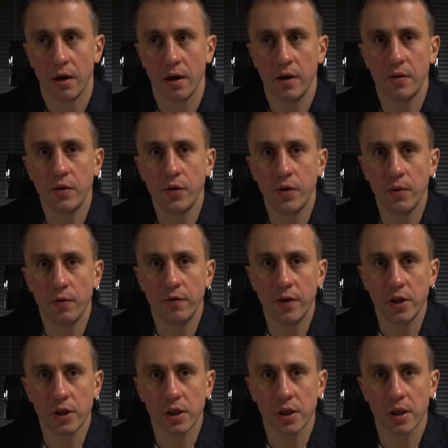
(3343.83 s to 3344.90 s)
a new
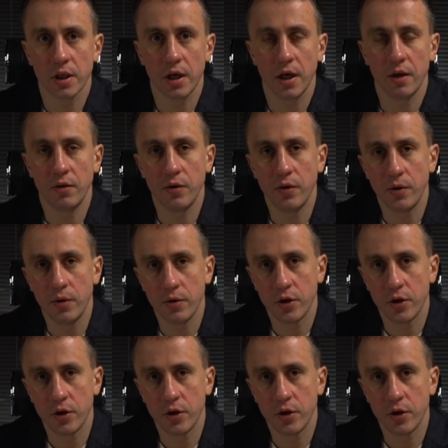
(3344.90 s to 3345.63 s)
vision, a new